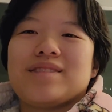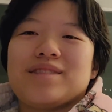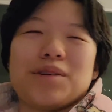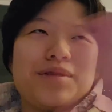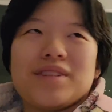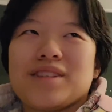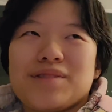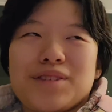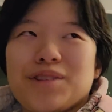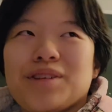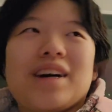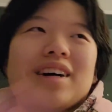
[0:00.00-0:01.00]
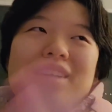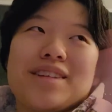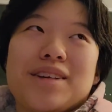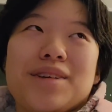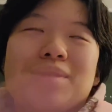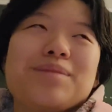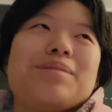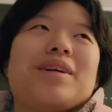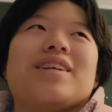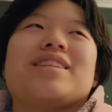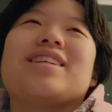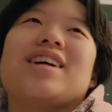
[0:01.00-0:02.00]
No offense if you do that, I don't know,
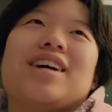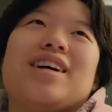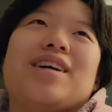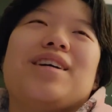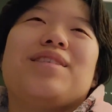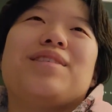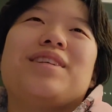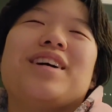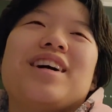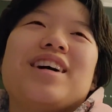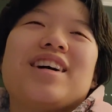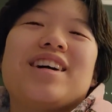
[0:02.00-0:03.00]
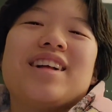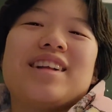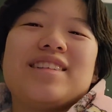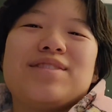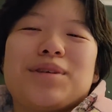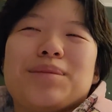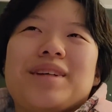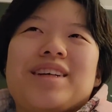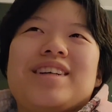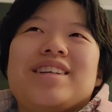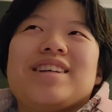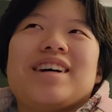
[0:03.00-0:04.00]
but for
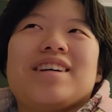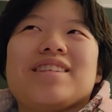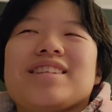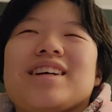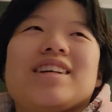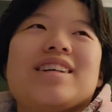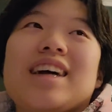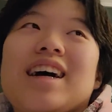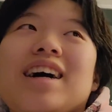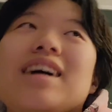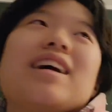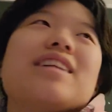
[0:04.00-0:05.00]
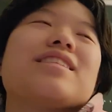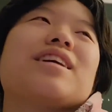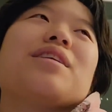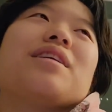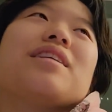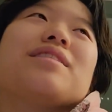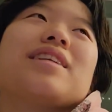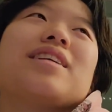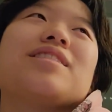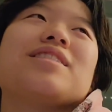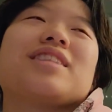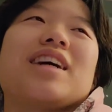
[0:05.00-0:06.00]
me, I was like, yeah, I don't know, it
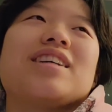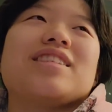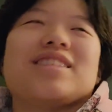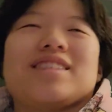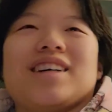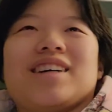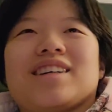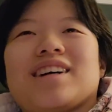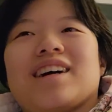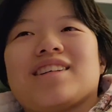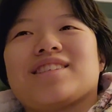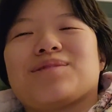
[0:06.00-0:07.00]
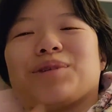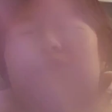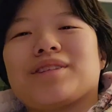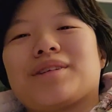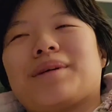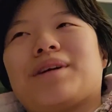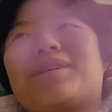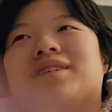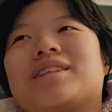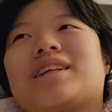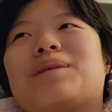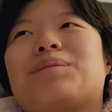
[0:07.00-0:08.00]
was kind of just like I just wanted them out on
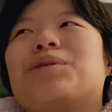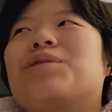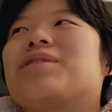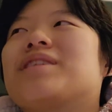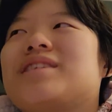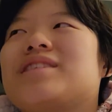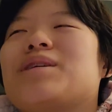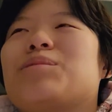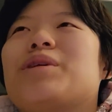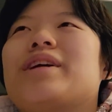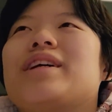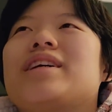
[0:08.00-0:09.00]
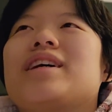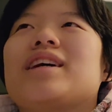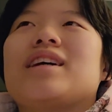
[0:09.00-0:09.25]
the table in some way.